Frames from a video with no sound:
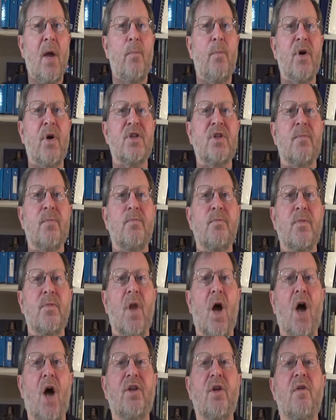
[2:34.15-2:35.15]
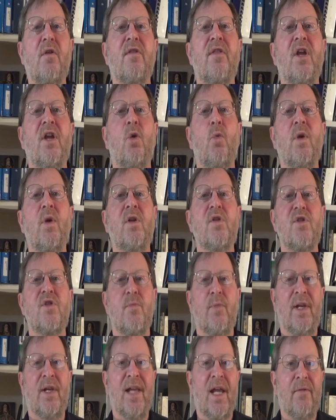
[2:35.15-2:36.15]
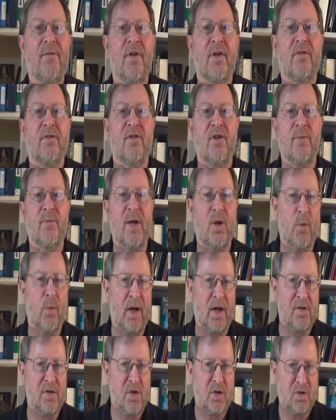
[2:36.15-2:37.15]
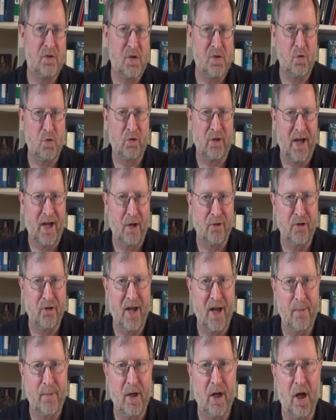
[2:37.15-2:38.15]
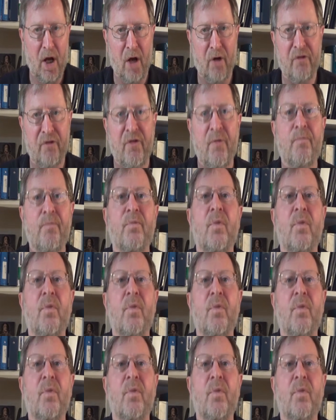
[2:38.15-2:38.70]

But I don't think we can simply leave it to the bigwigs to sort it out on our behalf.